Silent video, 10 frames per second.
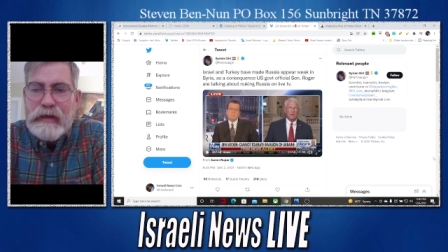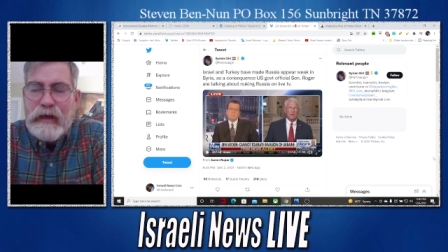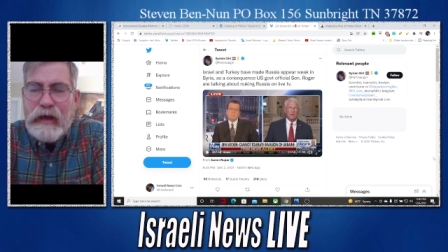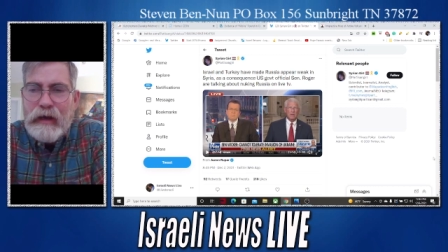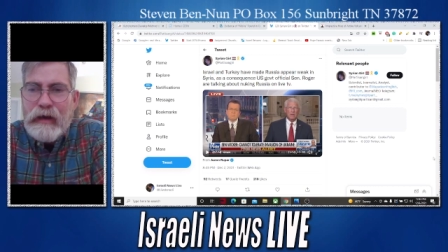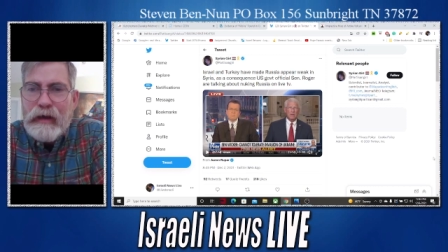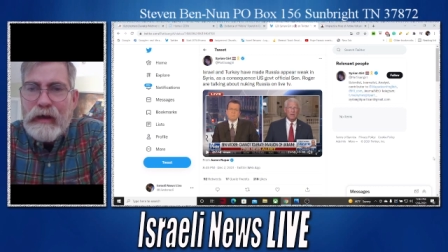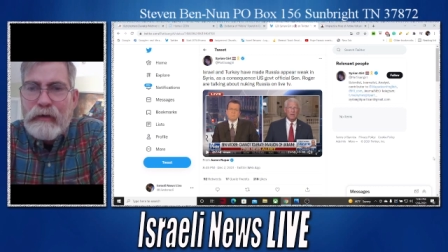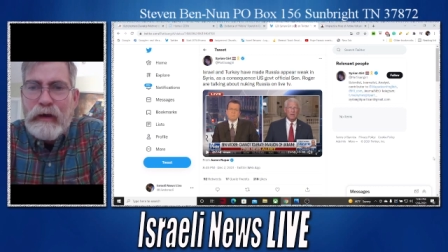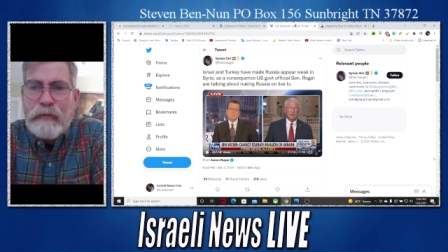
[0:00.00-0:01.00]
Uh,
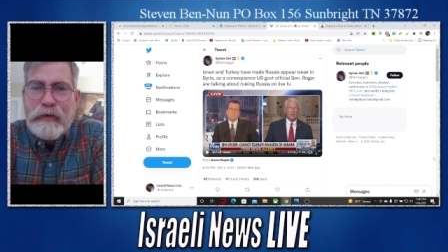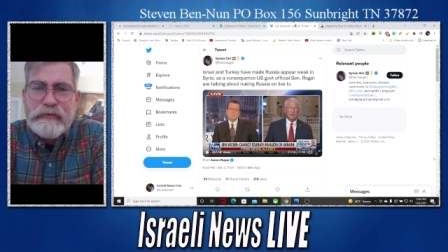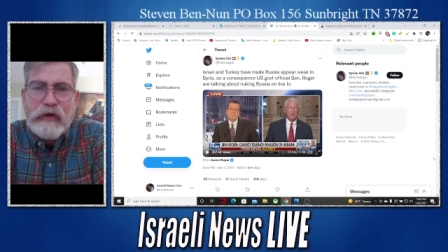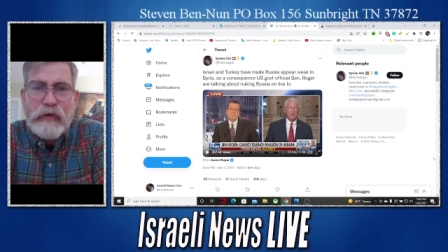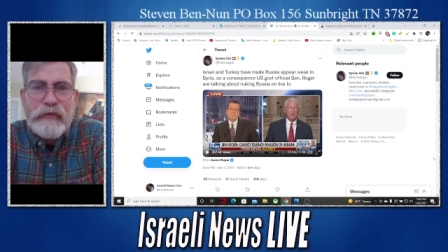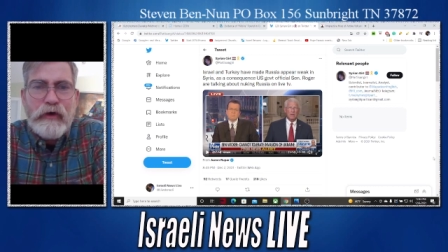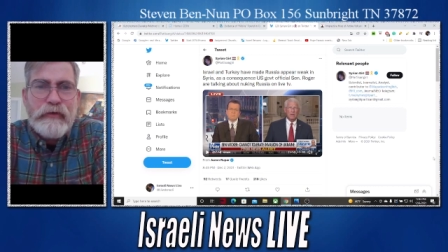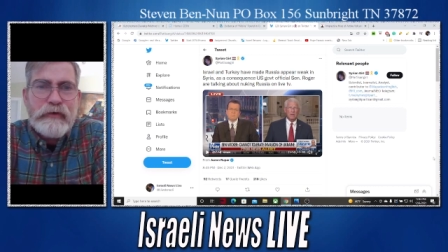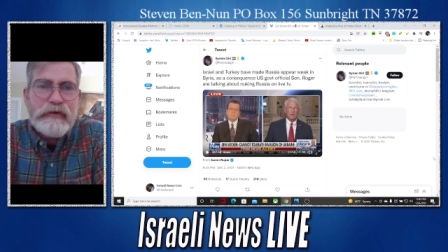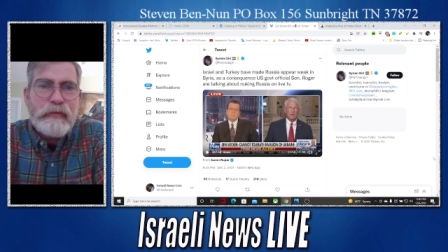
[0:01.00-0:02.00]
I, I, was told though
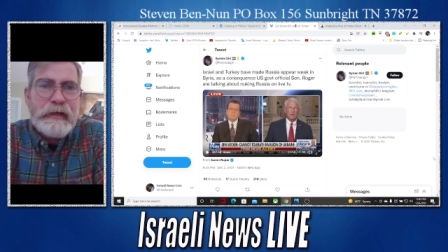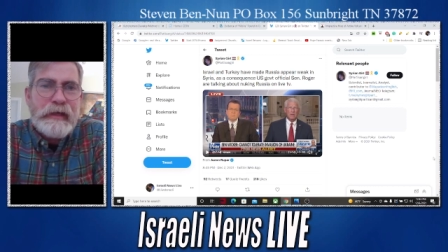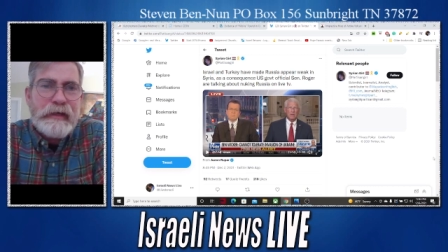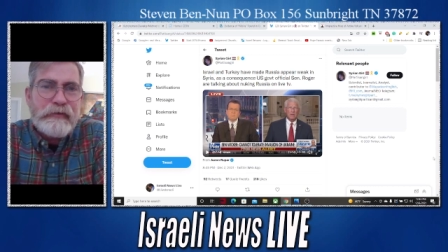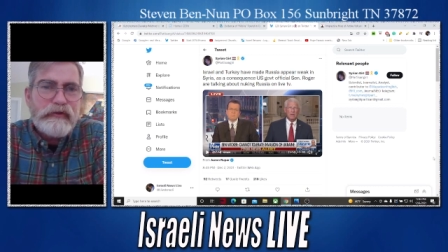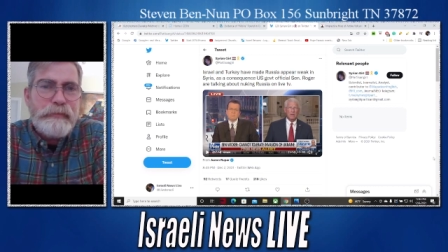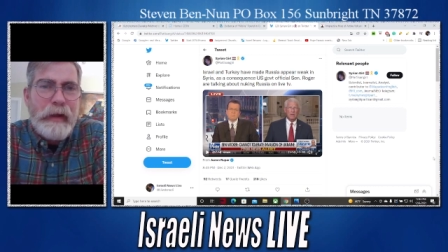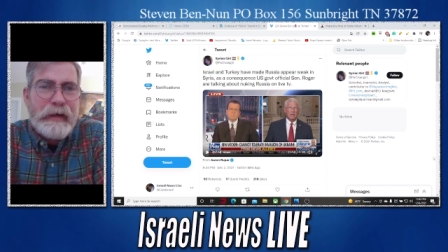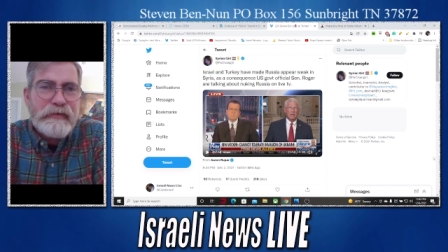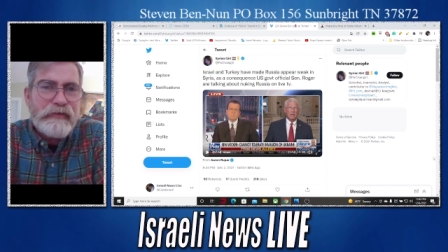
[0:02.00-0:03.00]
that we can
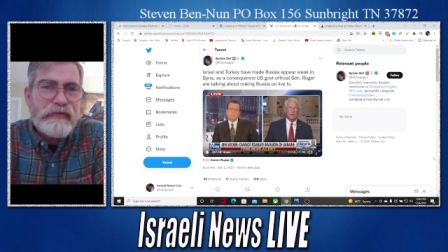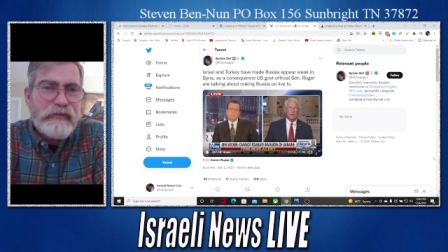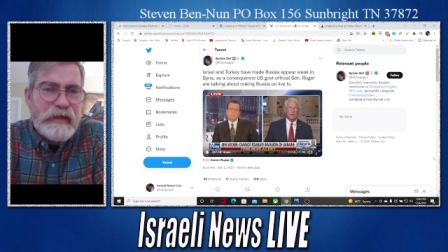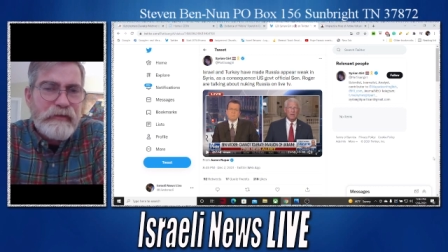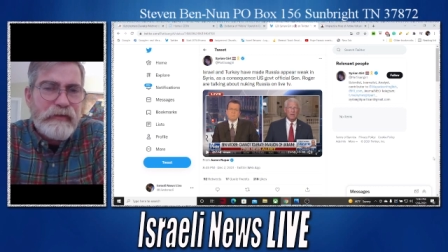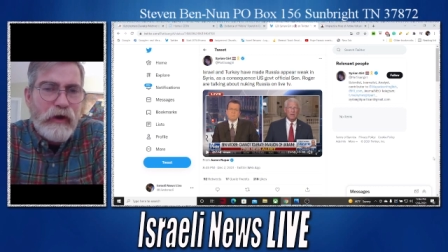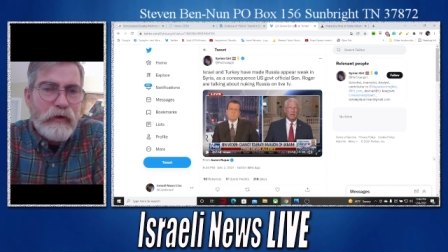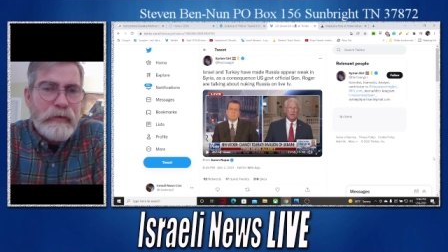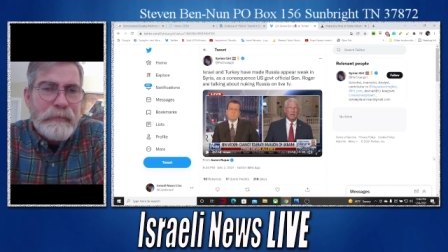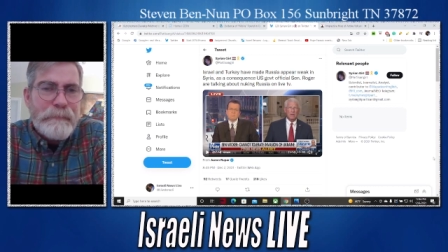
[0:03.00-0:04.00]
expect to see though